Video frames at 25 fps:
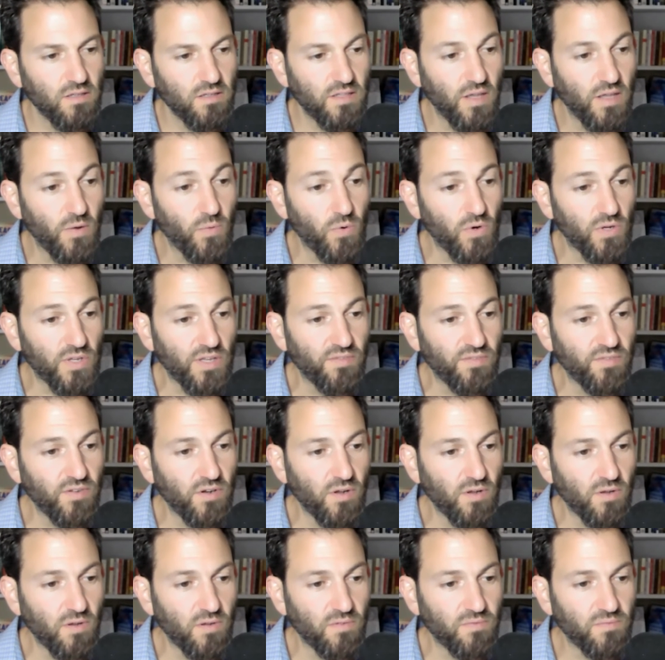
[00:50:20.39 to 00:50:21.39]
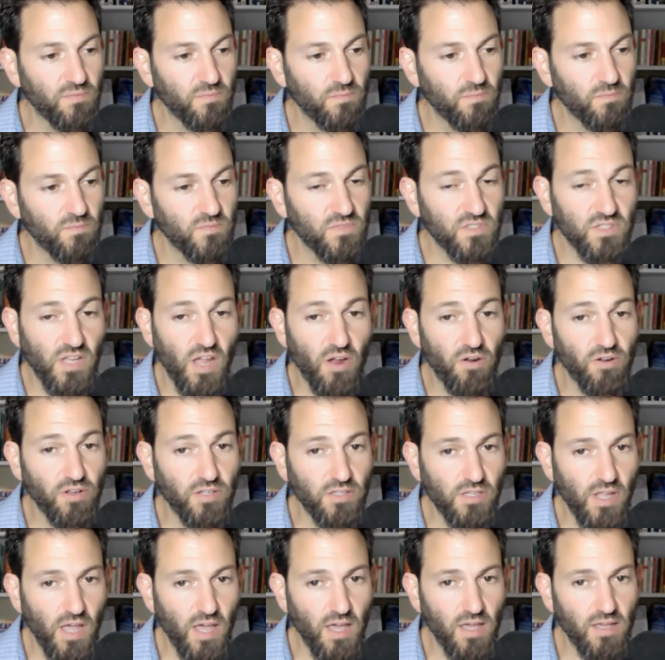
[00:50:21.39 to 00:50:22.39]
they were given a scary
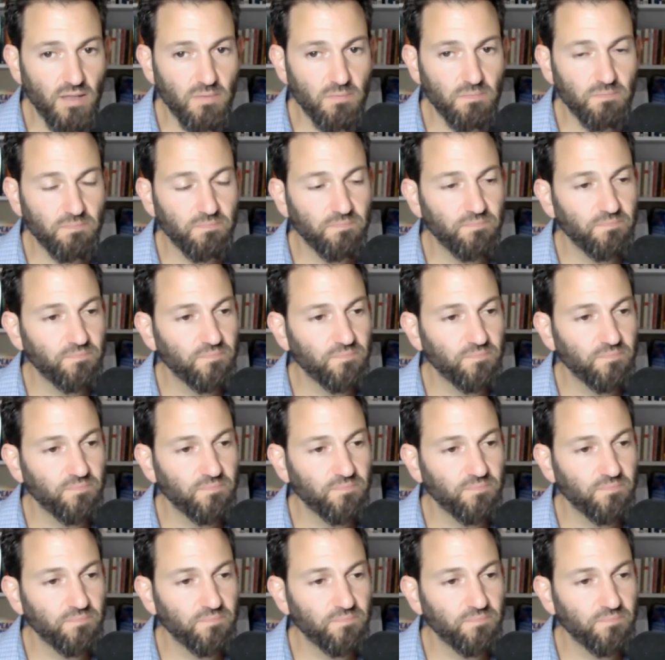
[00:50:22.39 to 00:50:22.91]
name.